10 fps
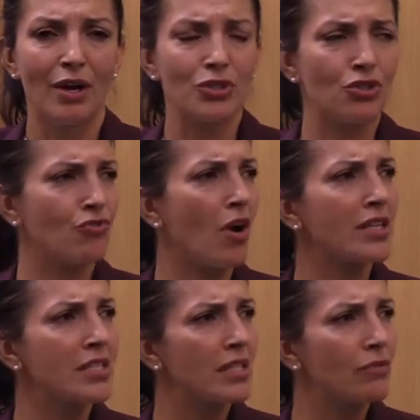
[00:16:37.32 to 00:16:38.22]
I was
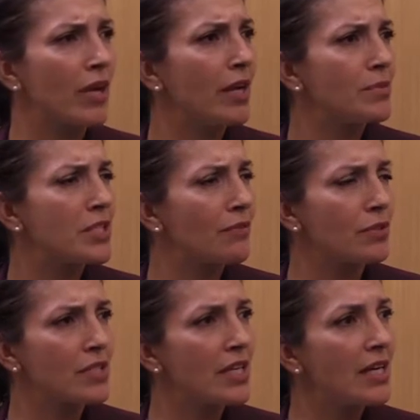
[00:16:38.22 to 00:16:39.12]
drugged and raped
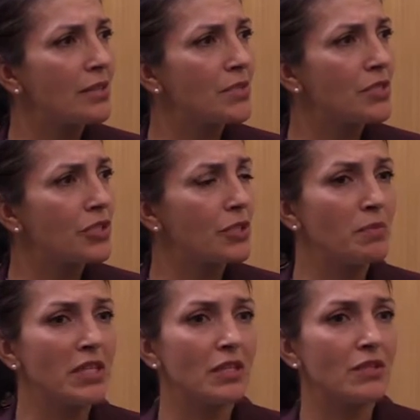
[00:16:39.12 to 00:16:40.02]
several times
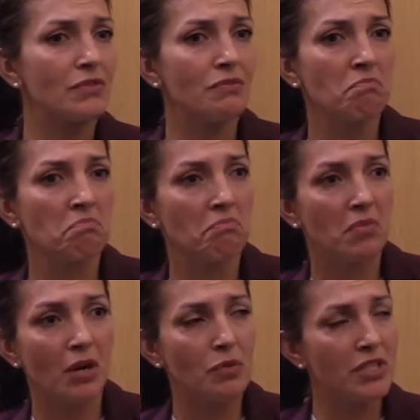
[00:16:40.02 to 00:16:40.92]
just because
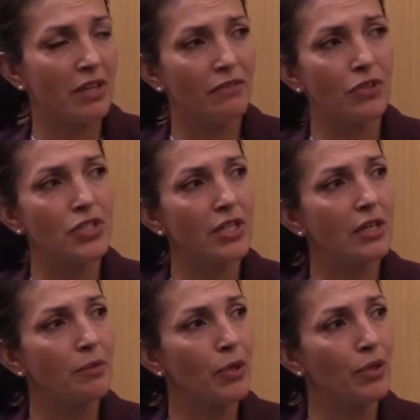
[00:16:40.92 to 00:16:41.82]
I was not a virgin
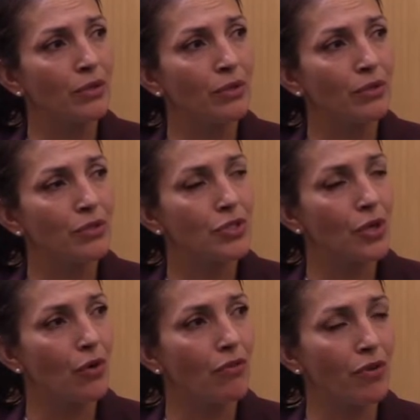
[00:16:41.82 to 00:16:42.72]
anymore.
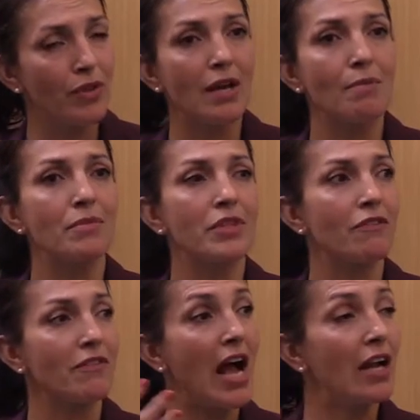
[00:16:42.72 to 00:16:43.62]
So for them,
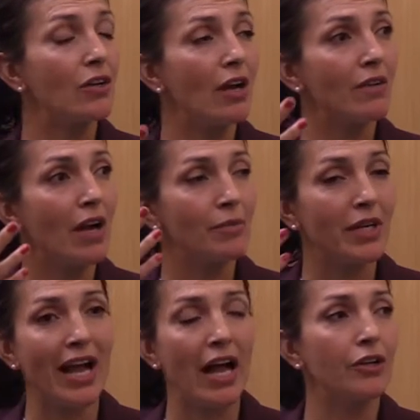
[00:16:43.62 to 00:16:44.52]
their value, I
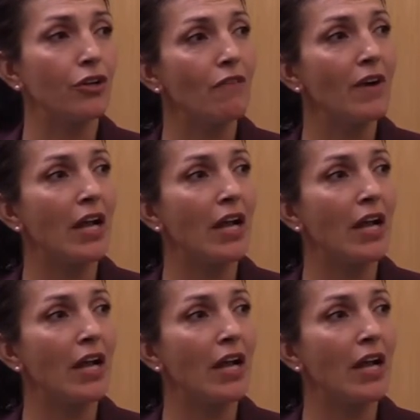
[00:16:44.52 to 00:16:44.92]
mean, I had no